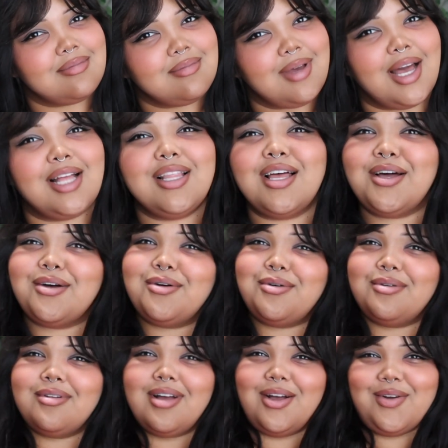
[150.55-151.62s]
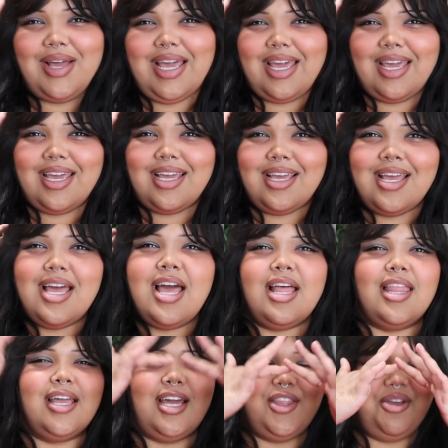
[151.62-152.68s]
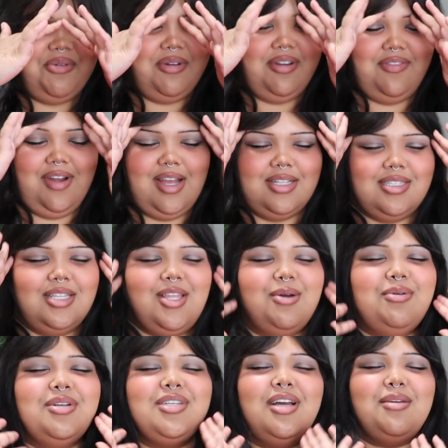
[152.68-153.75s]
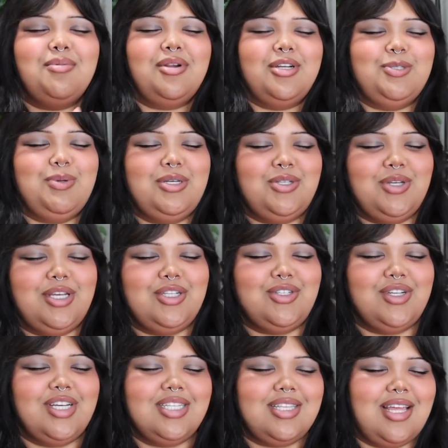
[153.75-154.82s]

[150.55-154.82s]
Hello? Okay, like I thought we were friends. I thought we were talking about our special interests.